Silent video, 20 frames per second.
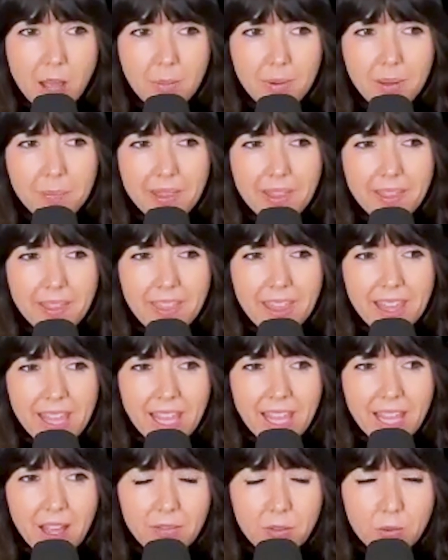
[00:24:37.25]
but I'm like
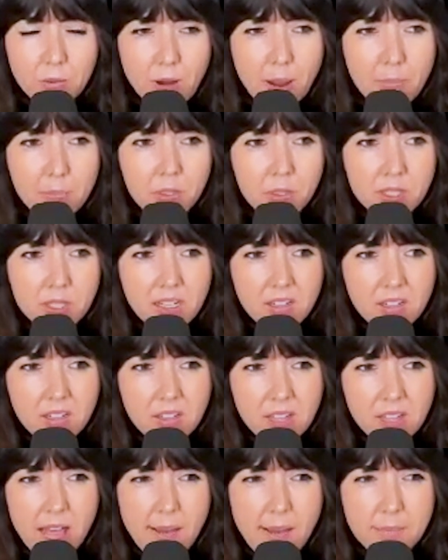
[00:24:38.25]
thinking of the rappers that
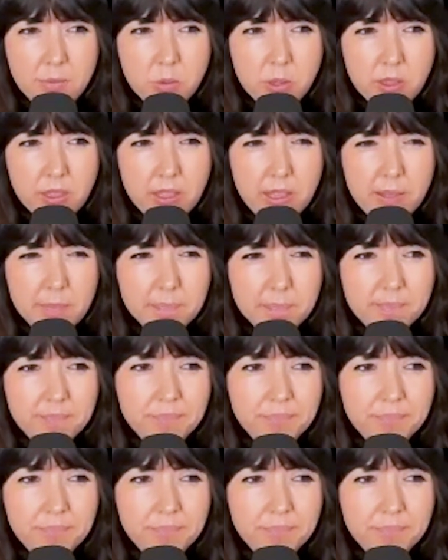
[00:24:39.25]
collabed with him.